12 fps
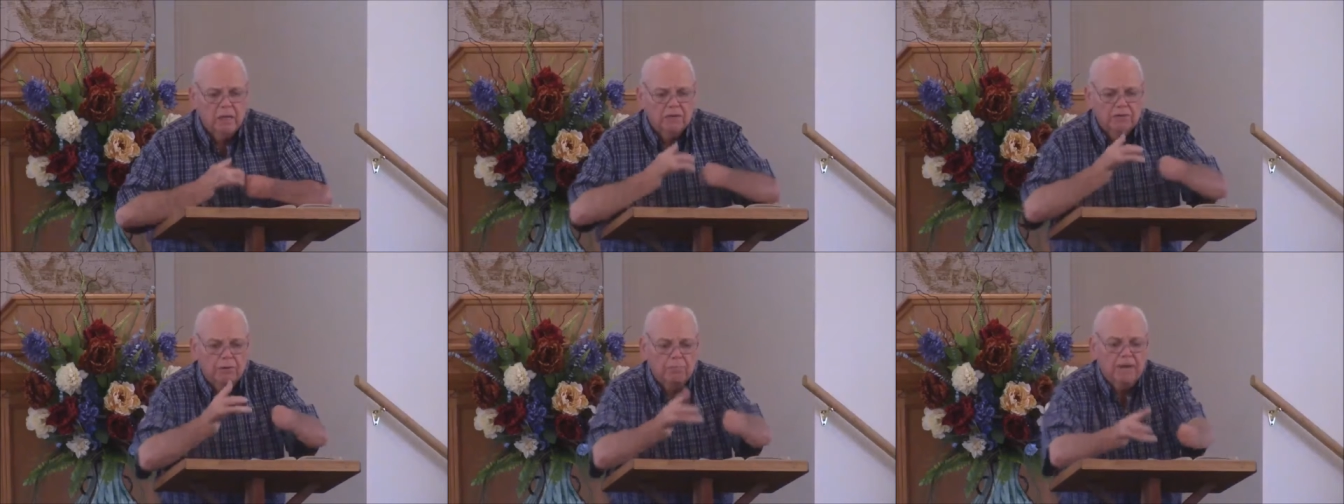
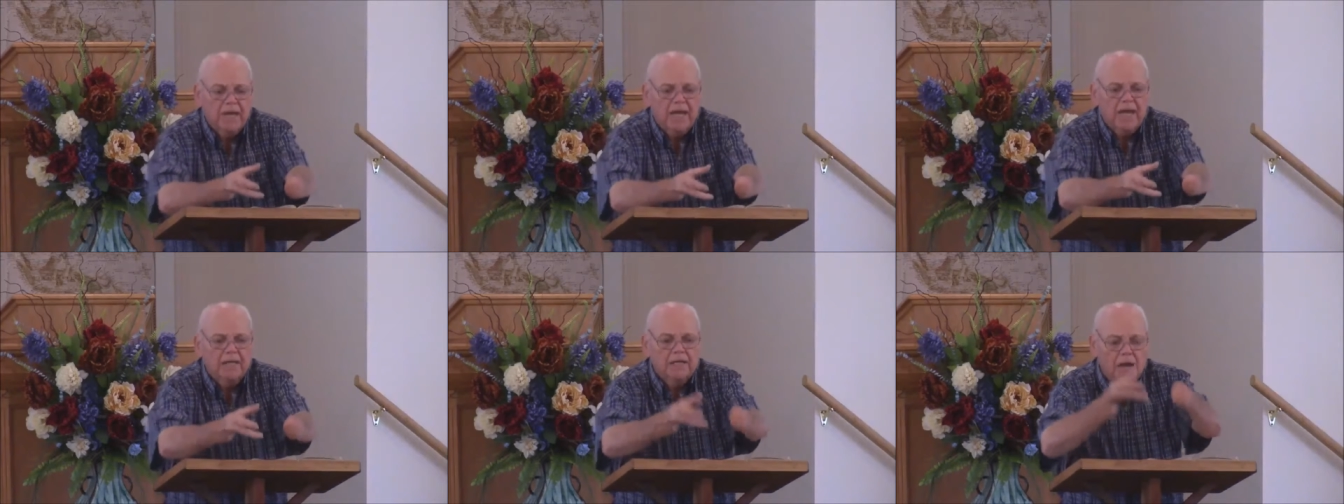the
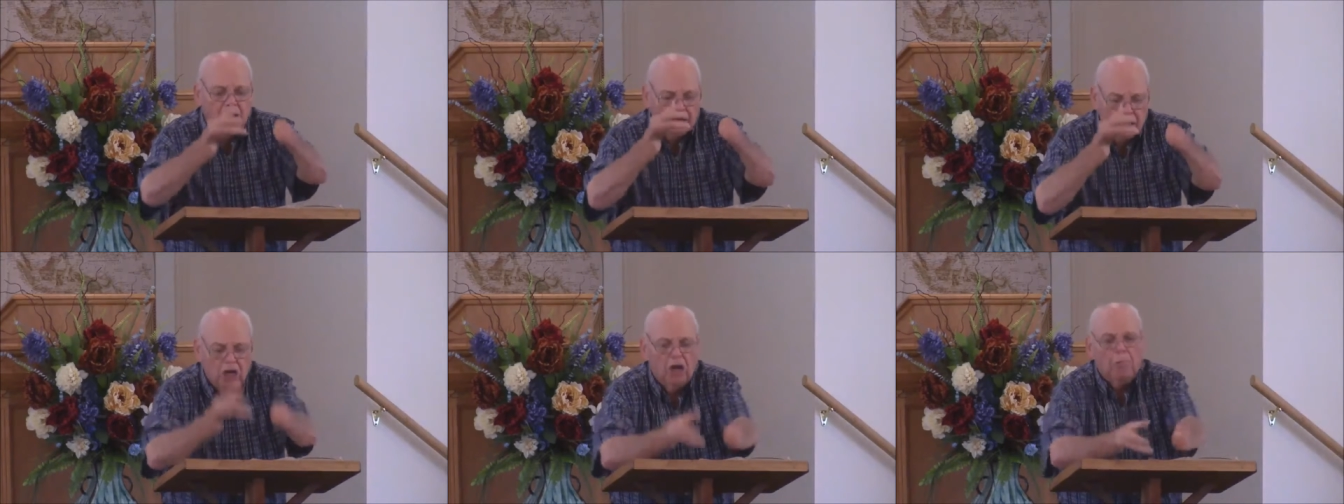man
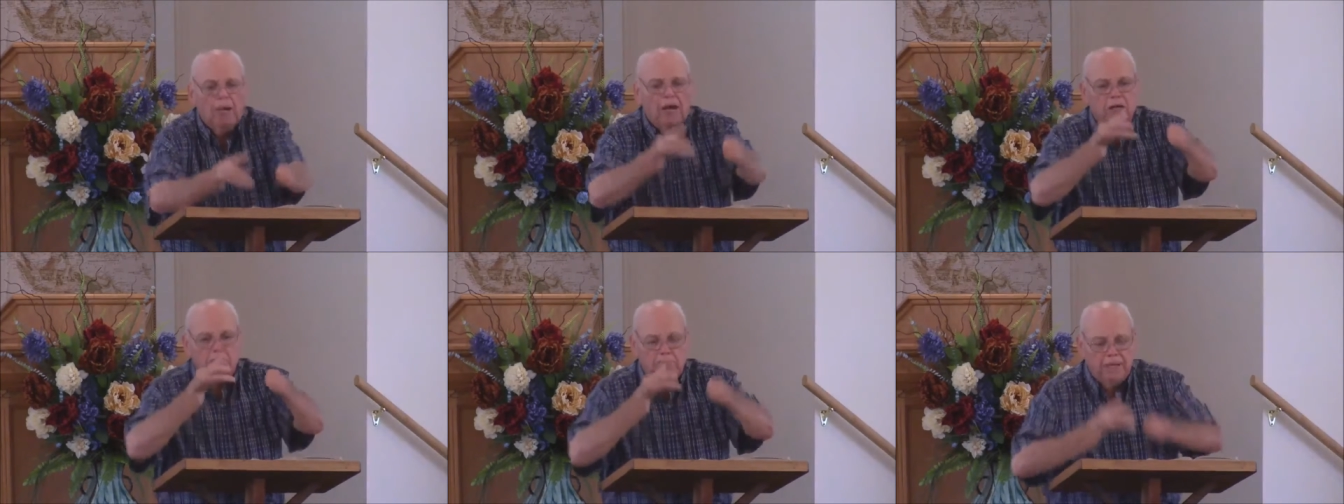got up out
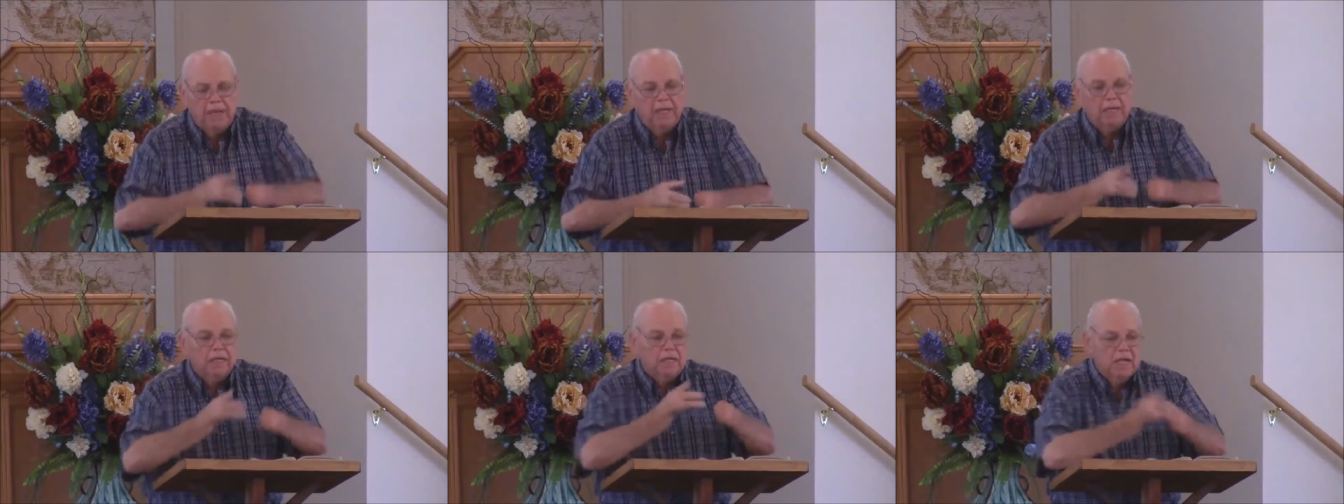of bed
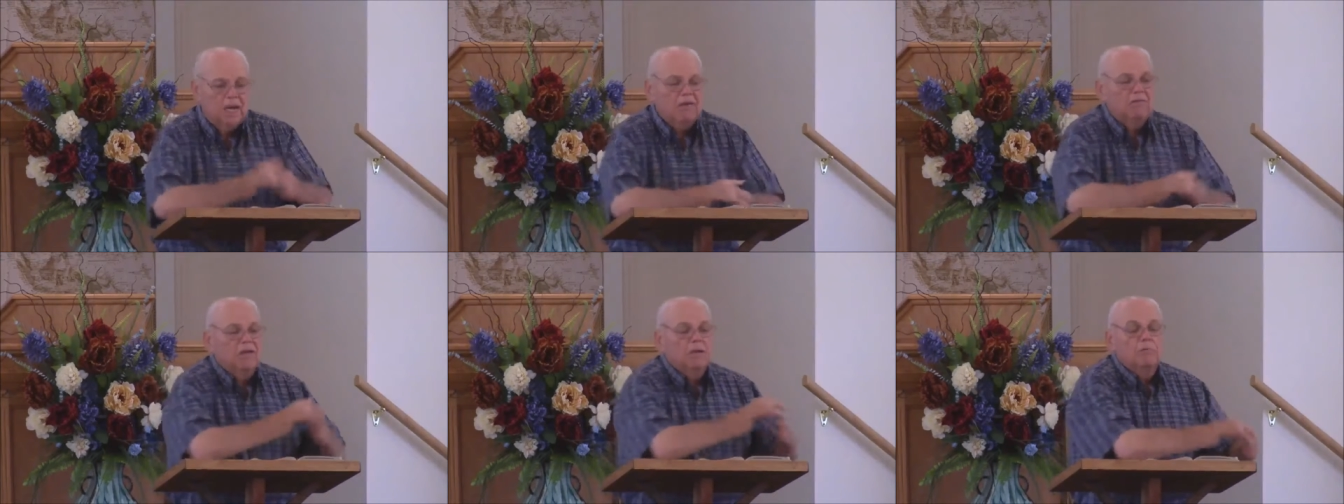and gave
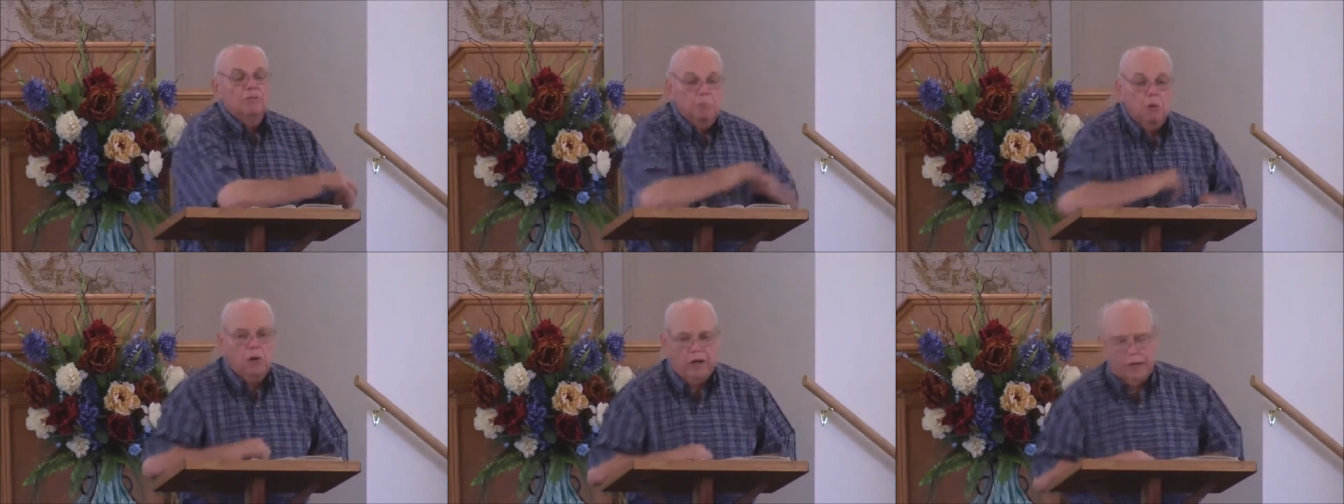him the
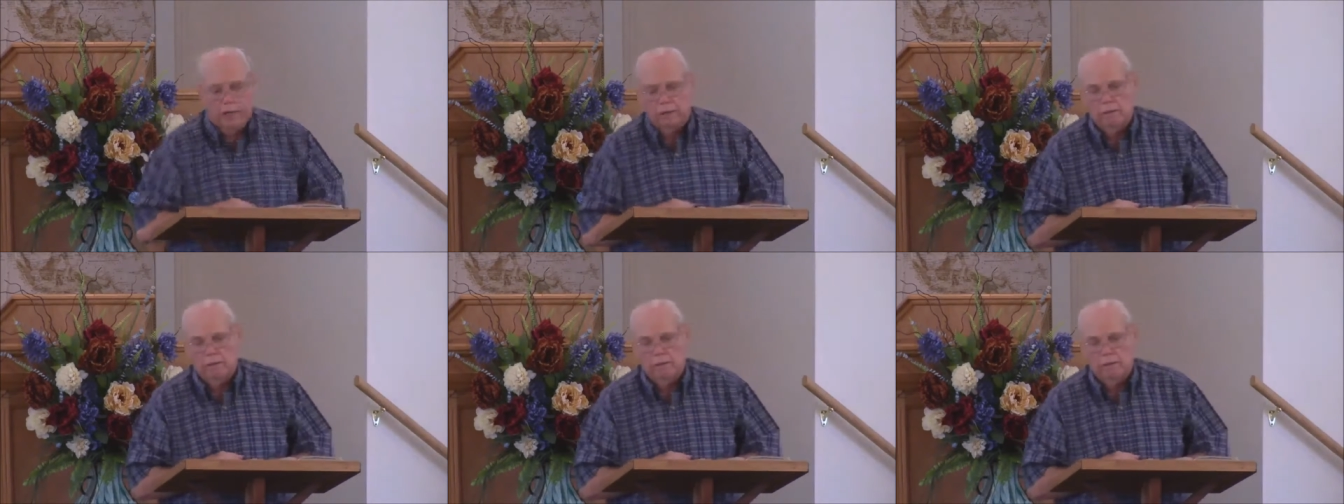bread.